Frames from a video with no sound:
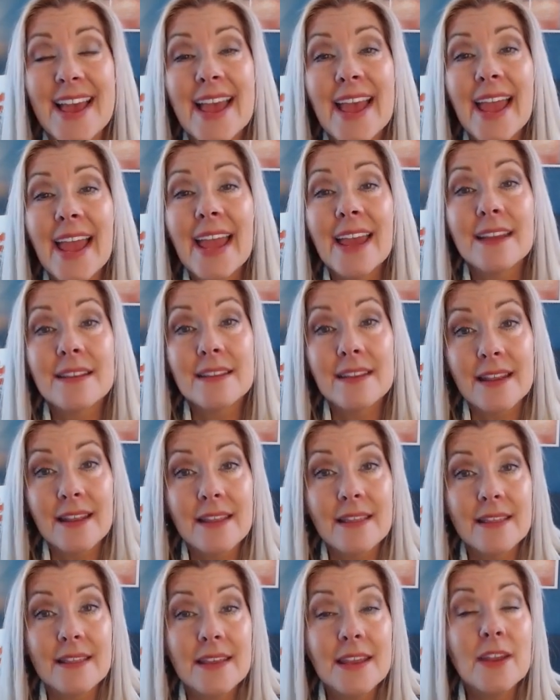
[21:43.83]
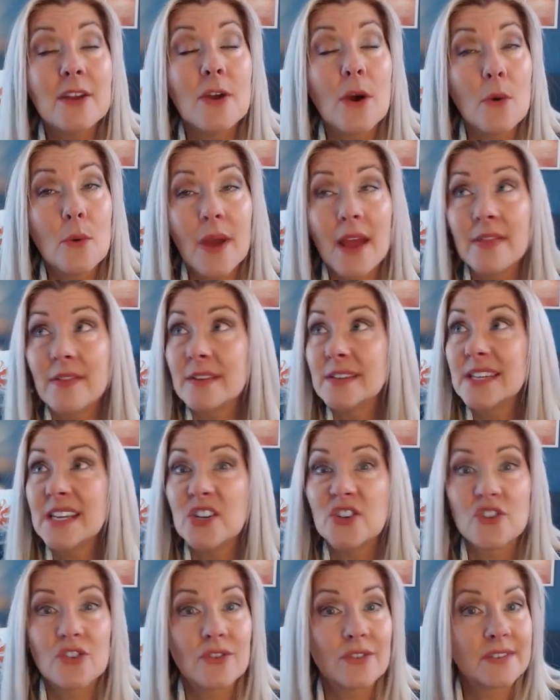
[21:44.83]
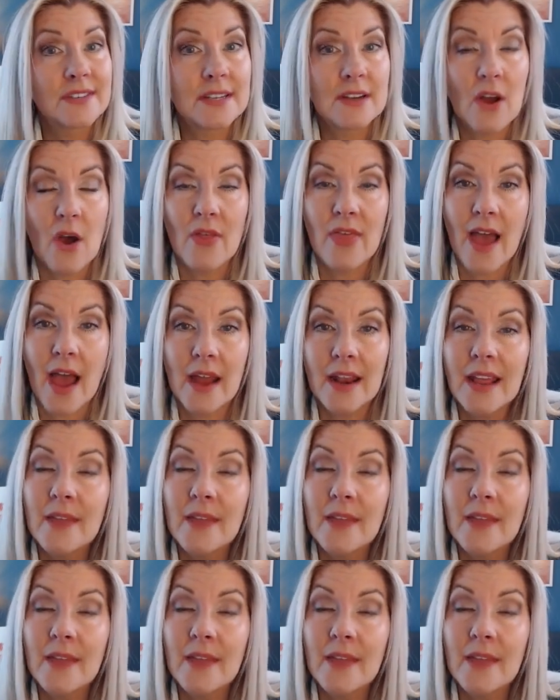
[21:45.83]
and and the teachers and all that,